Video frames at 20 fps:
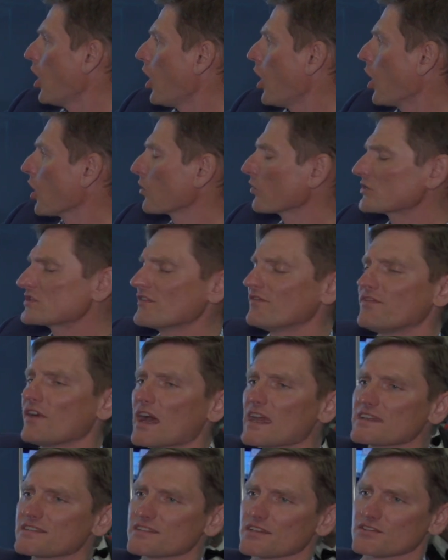Our
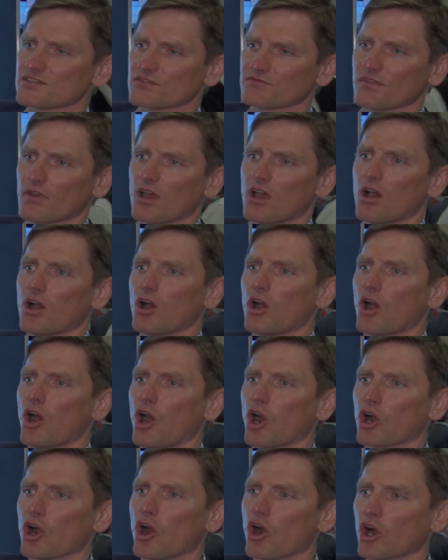devices,
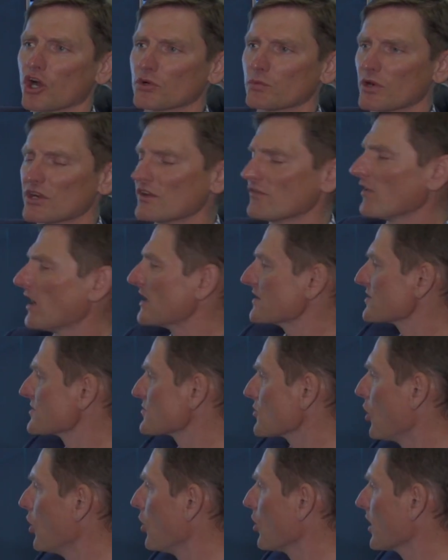our hardware
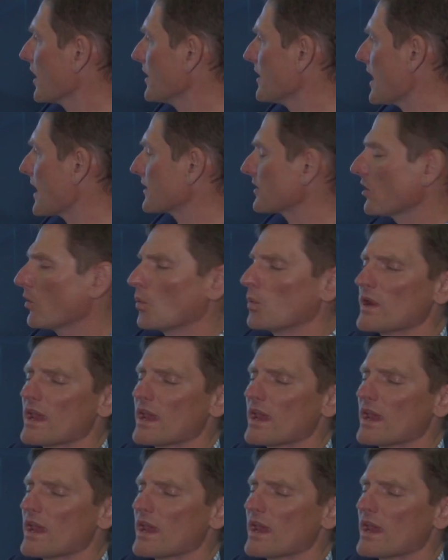devices all connect.